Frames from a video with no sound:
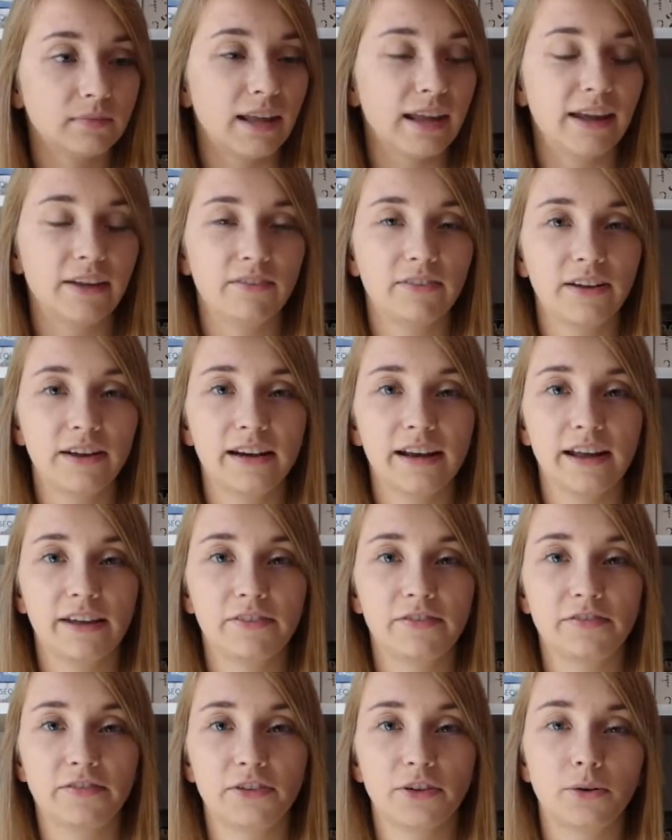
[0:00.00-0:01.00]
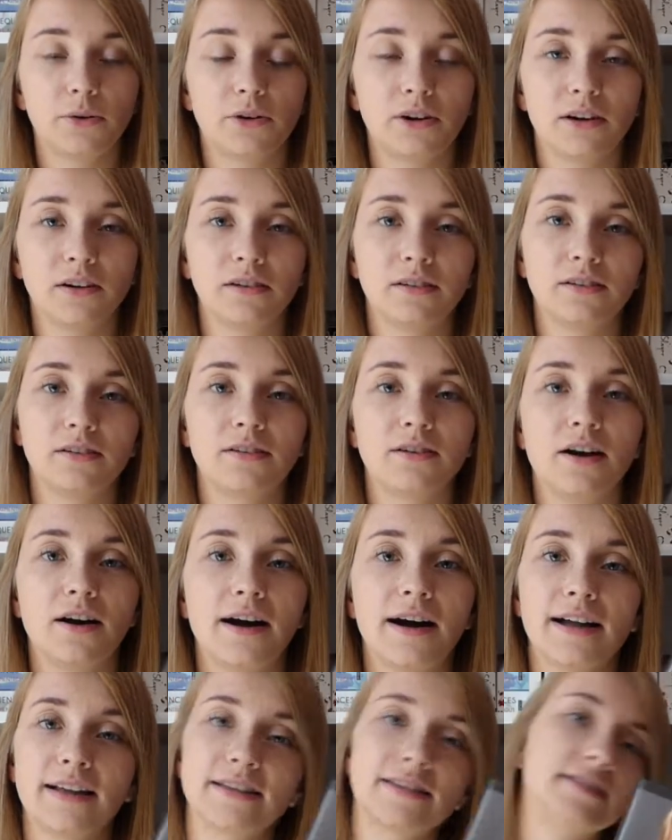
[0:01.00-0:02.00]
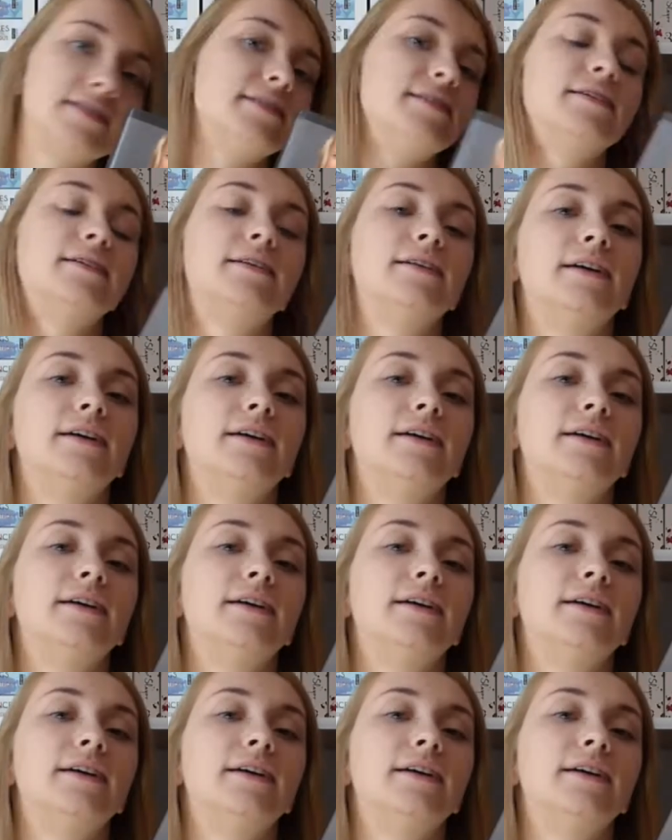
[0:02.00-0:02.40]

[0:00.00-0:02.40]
Even if you're not